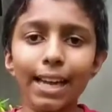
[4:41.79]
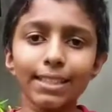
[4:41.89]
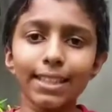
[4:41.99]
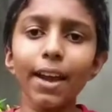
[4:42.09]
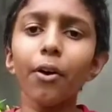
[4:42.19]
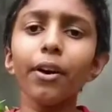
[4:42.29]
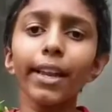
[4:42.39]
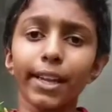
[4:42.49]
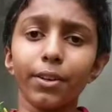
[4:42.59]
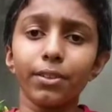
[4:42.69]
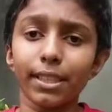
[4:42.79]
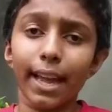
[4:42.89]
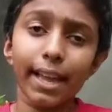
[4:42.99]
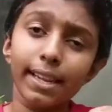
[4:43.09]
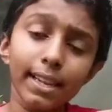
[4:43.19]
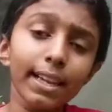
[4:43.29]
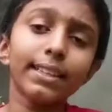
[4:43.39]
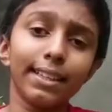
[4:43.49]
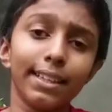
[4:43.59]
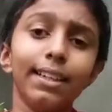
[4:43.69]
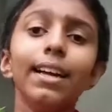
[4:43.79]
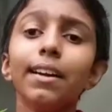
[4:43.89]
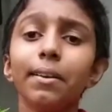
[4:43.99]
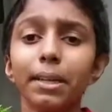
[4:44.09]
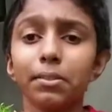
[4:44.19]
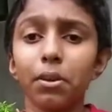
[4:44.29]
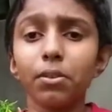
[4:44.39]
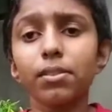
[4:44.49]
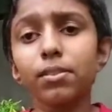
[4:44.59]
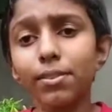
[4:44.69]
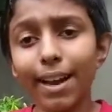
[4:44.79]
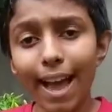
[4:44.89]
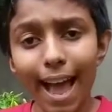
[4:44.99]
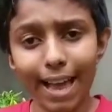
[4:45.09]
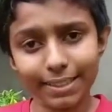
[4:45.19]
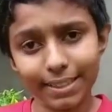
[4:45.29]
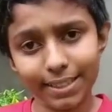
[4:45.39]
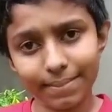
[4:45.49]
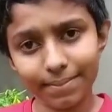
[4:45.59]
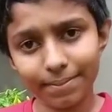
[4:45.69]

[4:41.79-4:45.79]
as they only use a little resource to hatch.